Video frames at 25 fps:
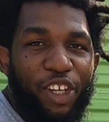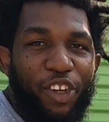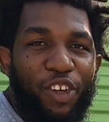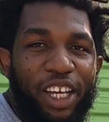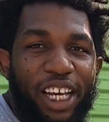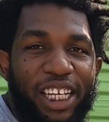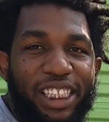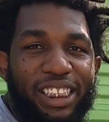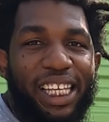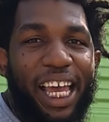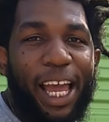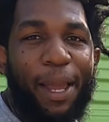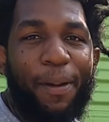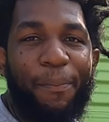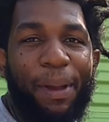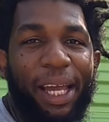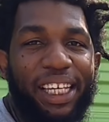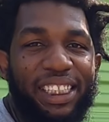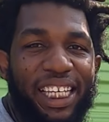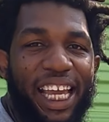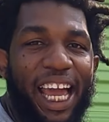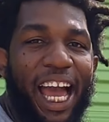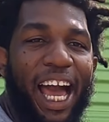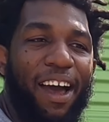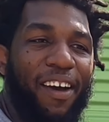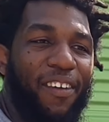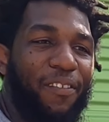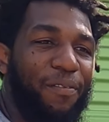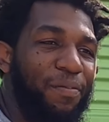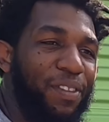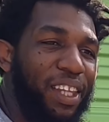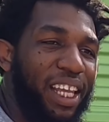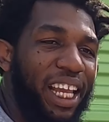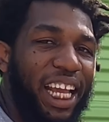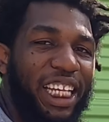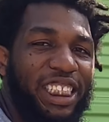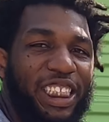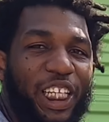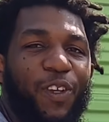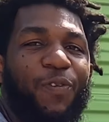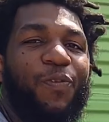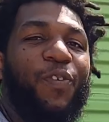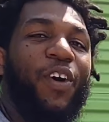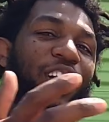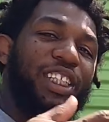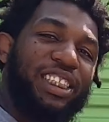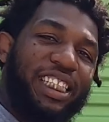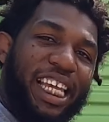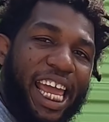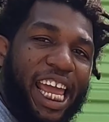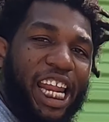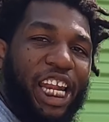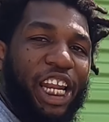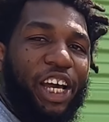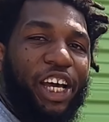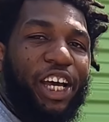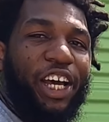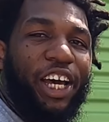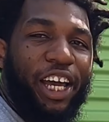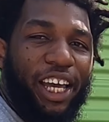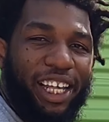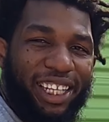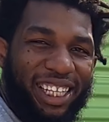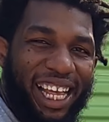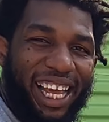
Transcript: you, it's like basically, I, it's his first day in the hood.